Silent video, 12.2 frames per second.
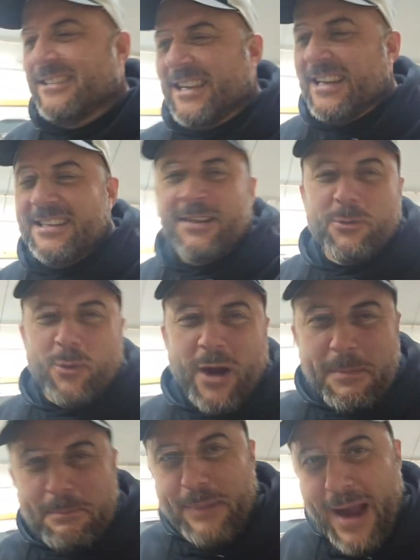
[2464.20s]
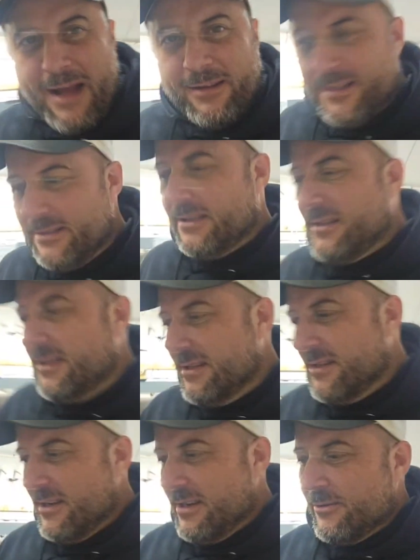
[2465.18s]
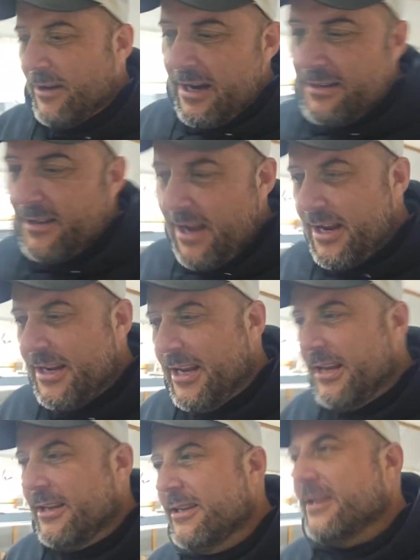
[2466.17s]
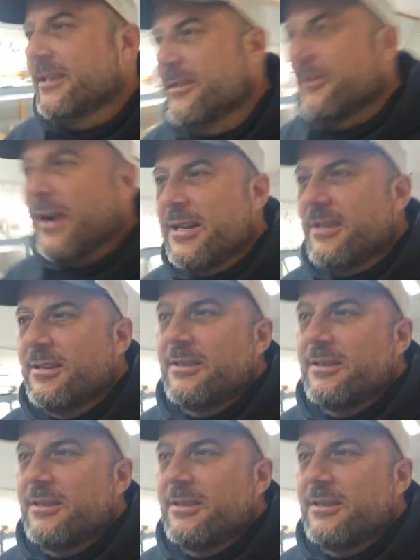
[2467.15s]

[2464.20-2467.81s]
getting the right balance, right lighting, and the right,